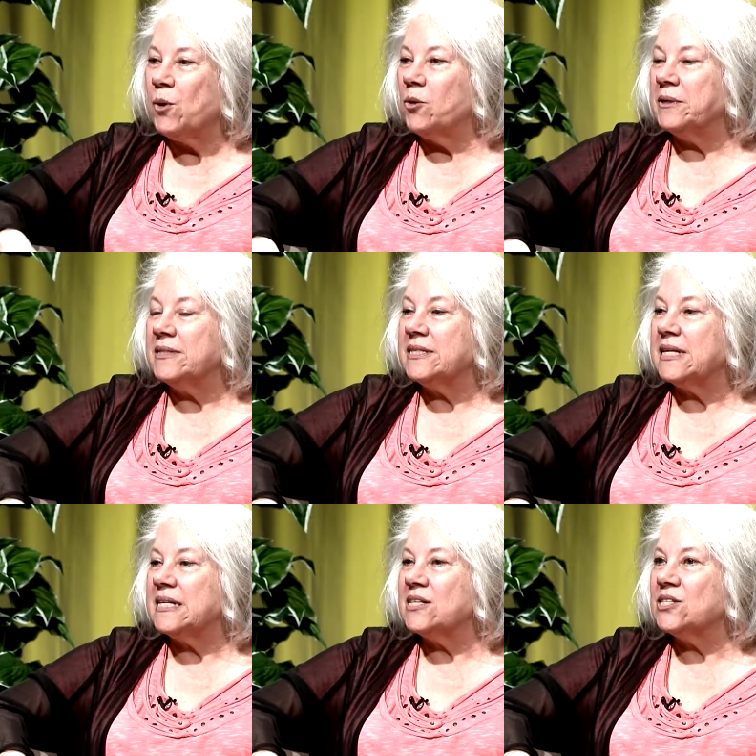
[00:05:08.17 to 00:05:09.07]
Moments
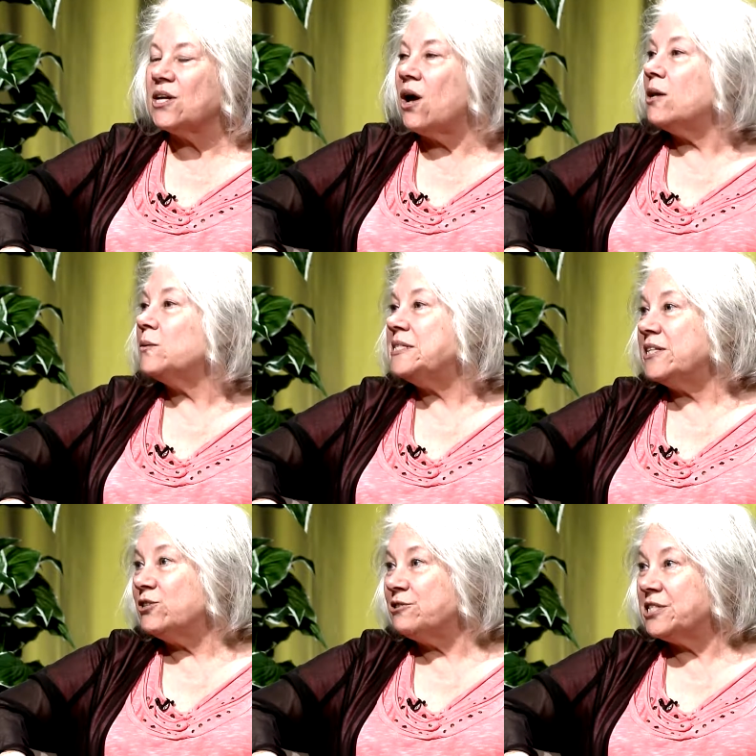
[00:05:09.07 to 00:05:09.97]
is always
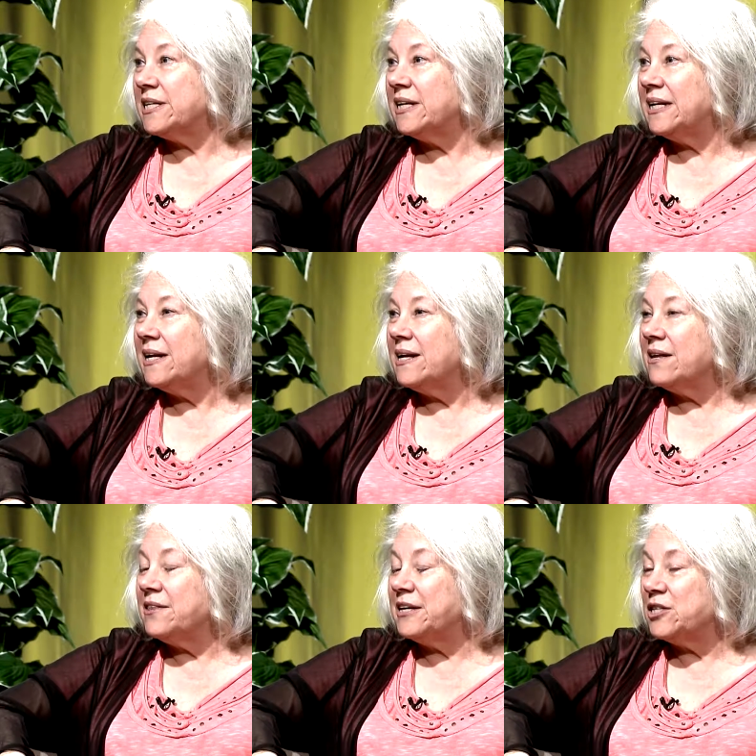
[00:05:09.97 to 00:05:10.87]
interested in
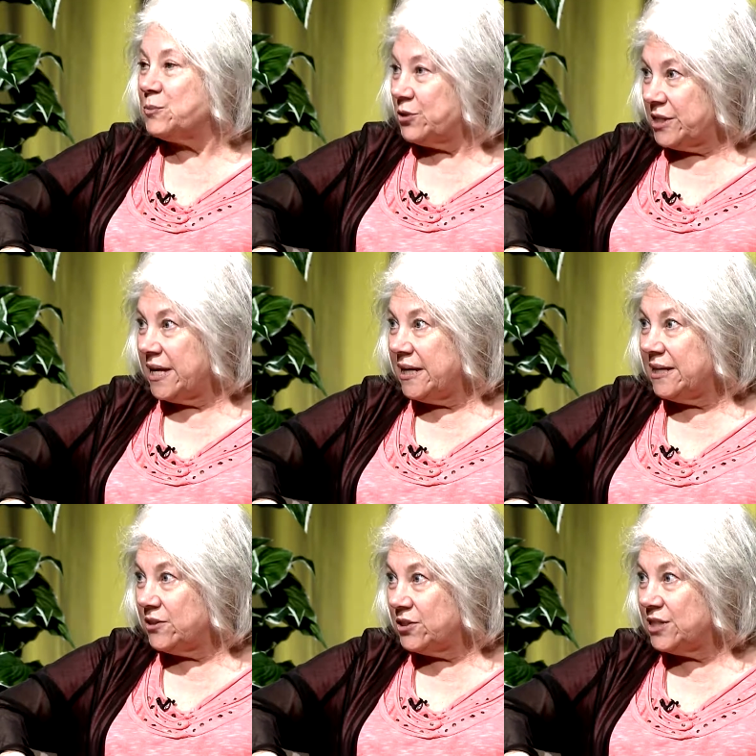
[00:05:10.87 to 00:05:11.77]
things
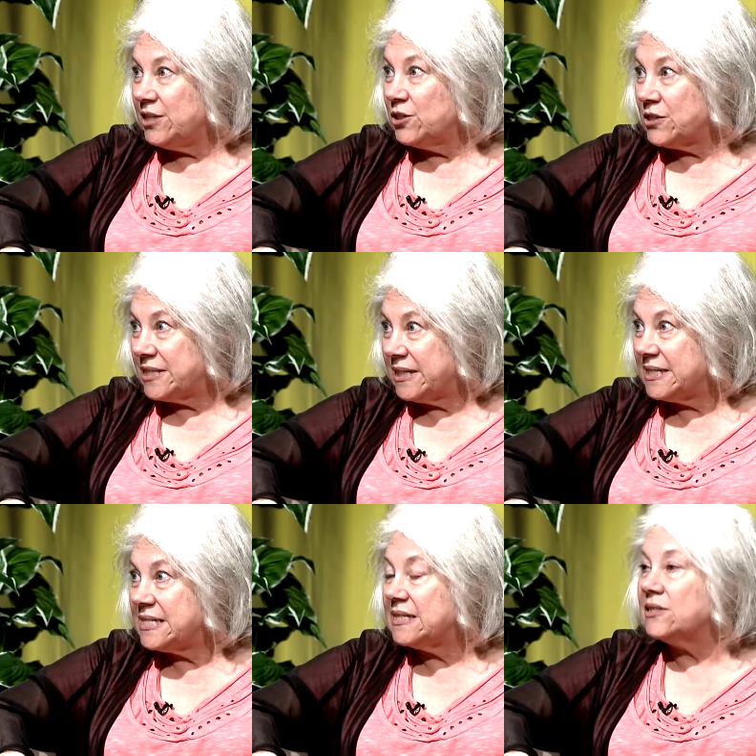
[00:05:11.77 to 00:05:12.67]
pertaining to senior
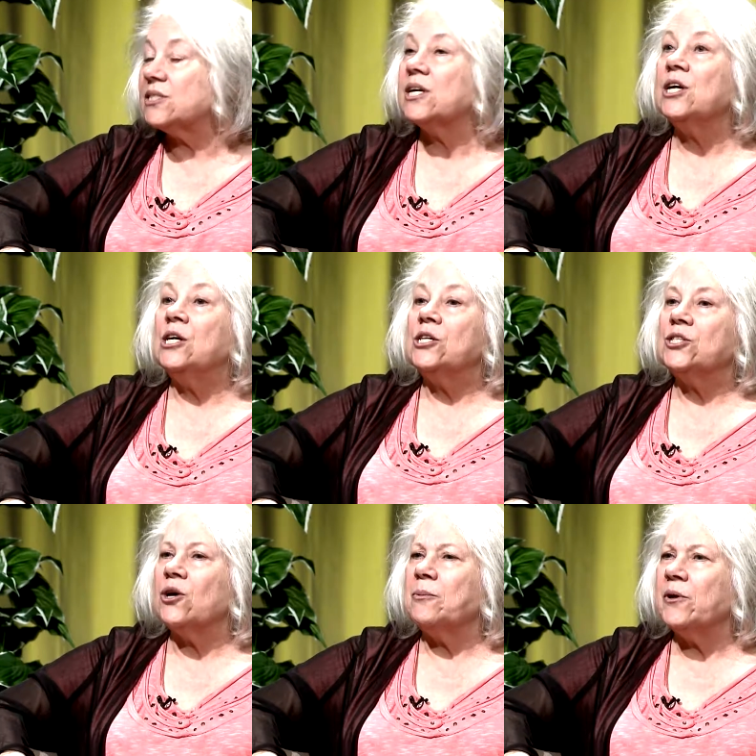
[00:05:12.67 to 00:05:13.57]
citizens.
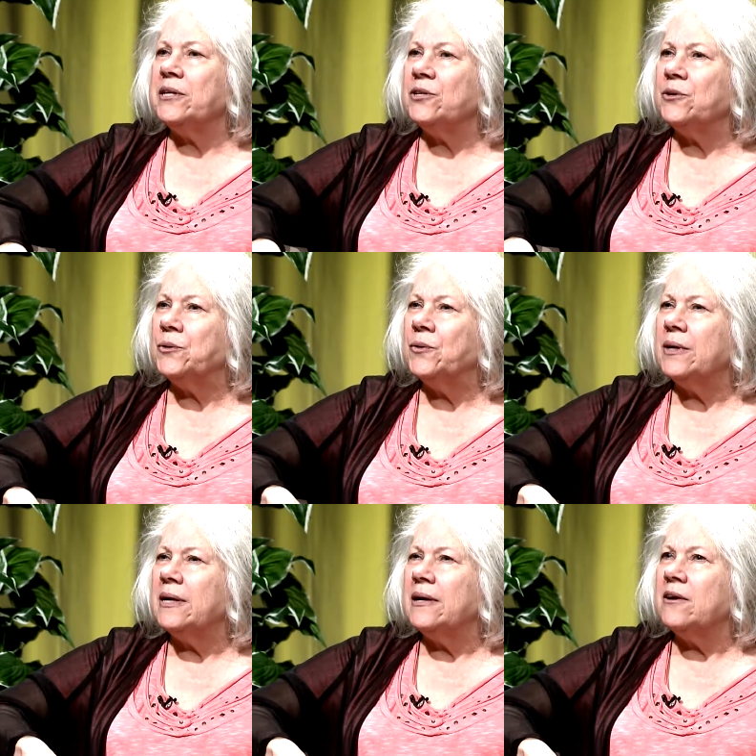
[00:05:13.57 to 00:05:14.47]
So I'm going to
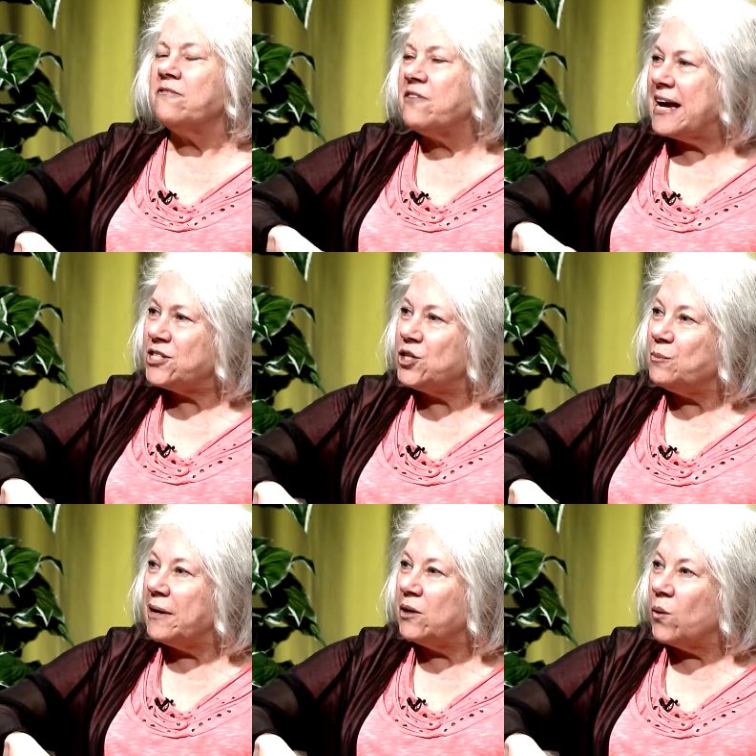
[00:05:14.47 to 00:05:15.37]
fashion
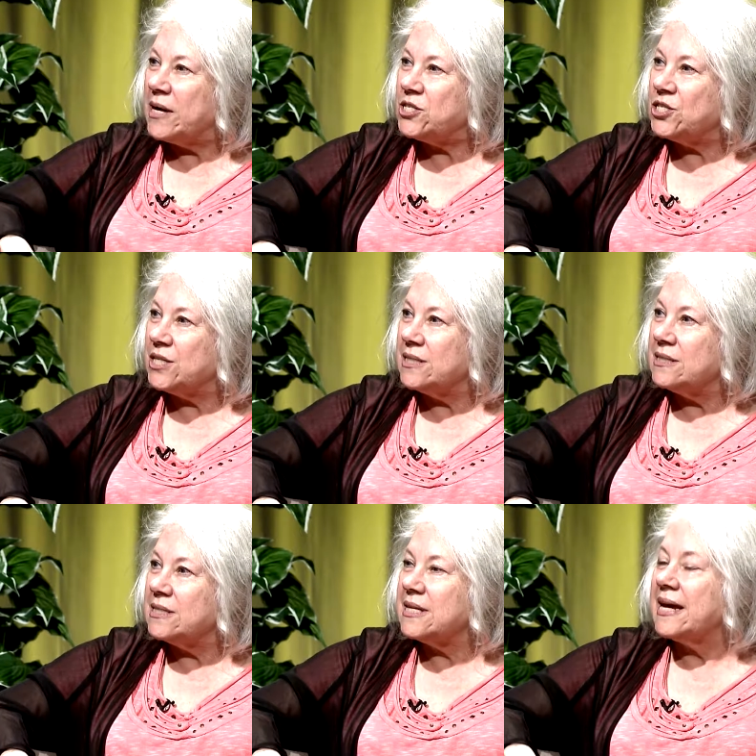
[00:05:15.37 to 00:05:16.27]
my
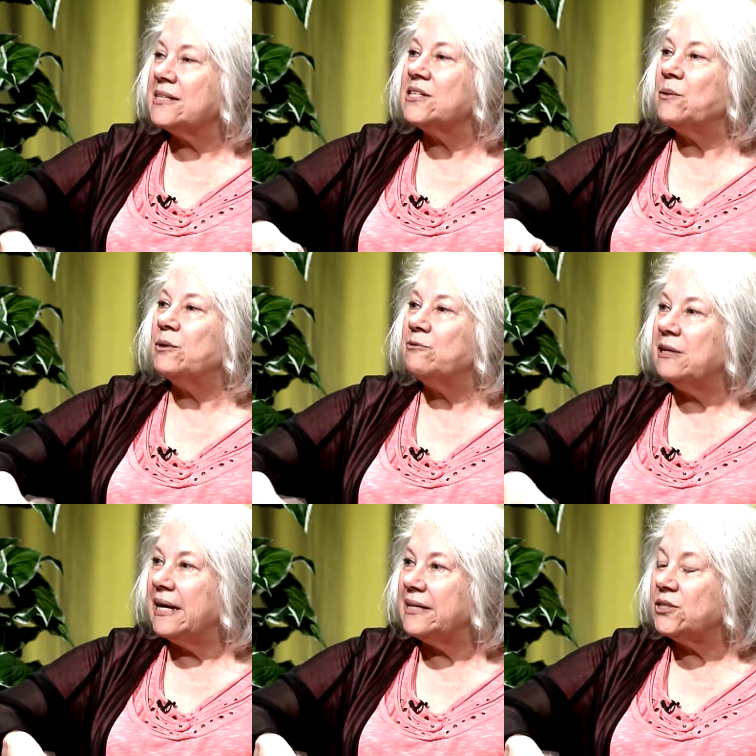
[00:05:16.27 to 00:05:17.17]
questions as they would
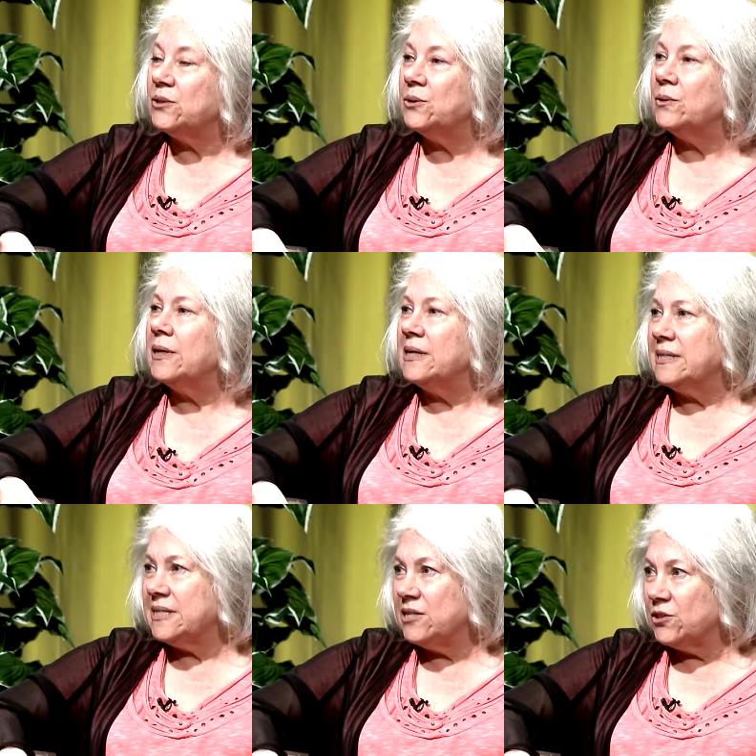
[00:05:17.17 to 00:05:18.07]
relate to
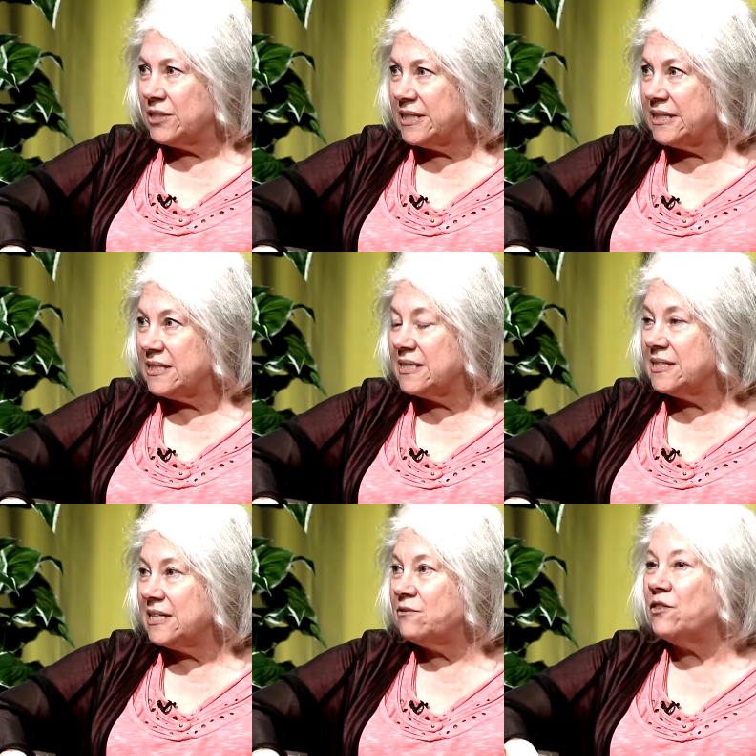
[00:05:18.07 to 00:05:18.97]
senior
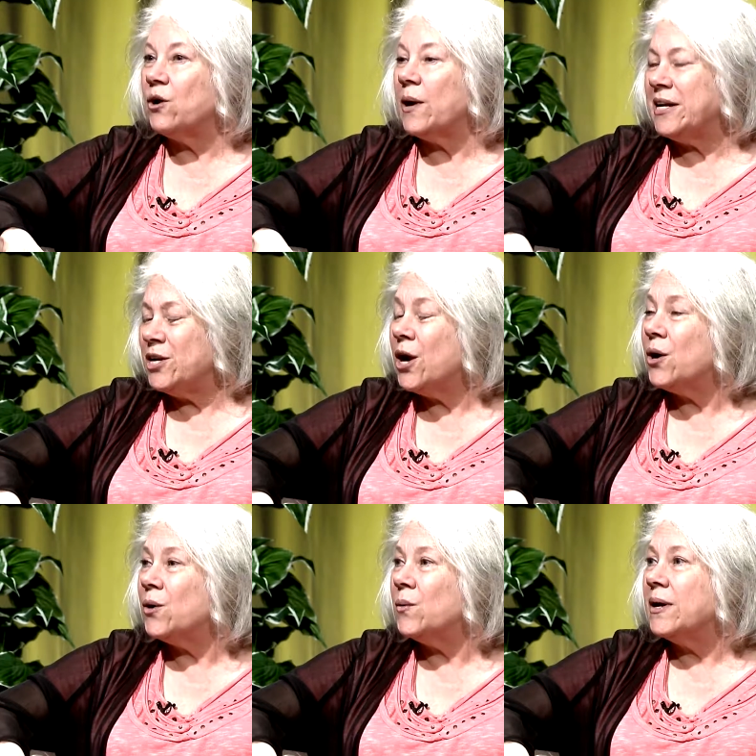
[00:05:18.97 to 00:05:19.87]
citizens, even though I
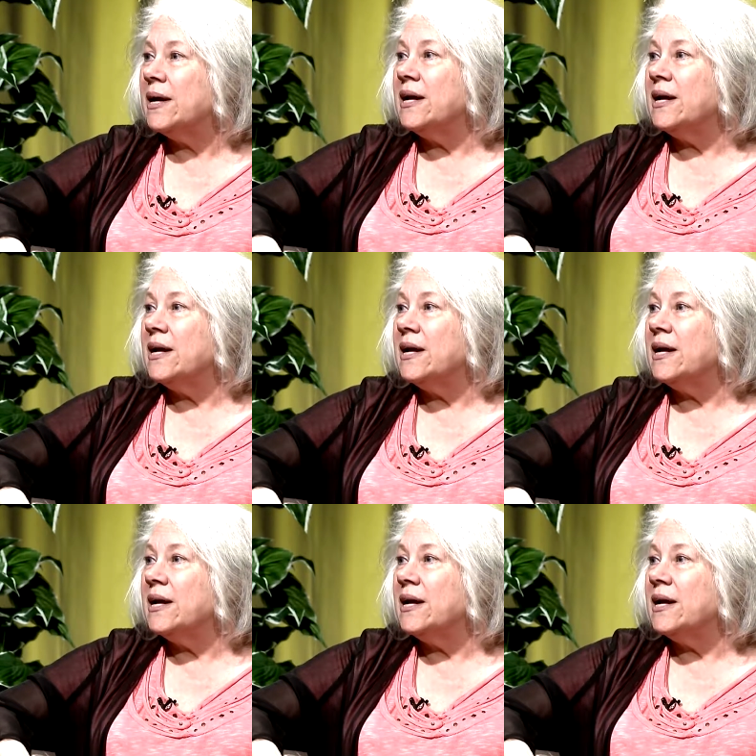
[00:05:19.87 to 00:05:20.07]
know